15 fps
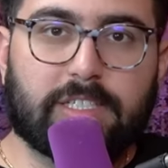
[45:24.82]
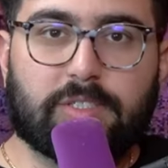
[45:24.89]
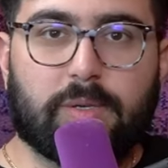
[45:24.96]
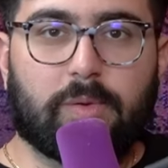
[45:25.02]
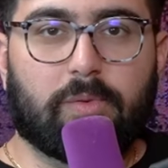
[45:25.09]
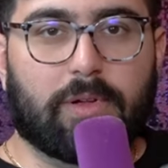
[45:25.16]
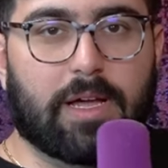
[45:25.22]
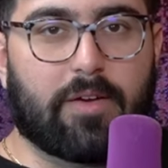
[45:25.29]
next
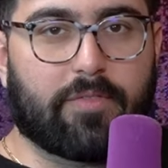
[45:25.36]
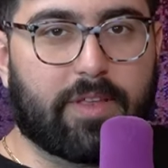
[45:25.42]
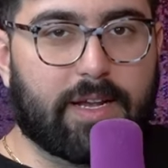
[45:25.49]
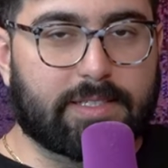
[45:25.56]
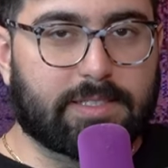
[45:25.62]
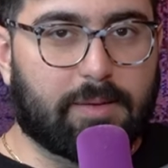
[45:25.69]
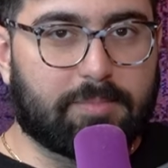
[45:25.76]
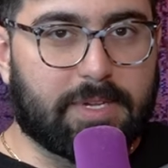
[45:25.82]
week we'll have the
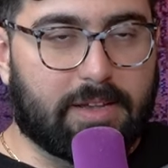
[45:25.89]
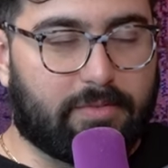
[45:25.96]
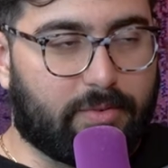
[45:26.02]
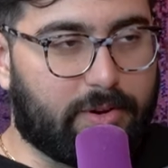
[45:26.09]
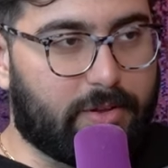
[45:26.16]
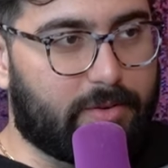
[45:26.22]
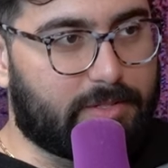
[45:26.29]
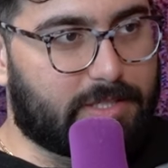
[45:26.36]
next update
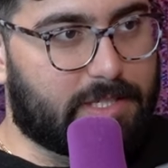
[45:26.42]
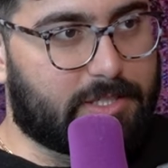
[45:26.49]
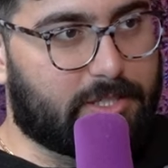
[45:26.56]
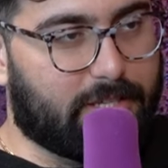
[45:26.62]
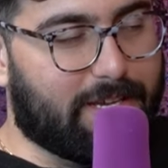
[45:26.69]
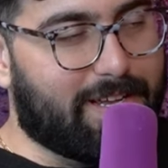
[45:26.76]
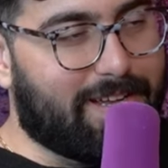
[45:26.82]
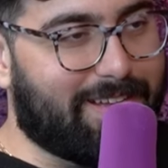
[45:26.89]
for you,
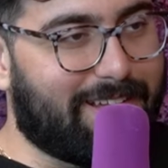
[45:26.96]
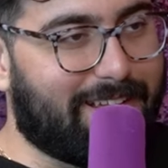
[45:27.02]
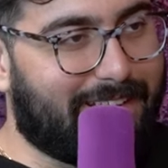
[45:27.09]
essentially.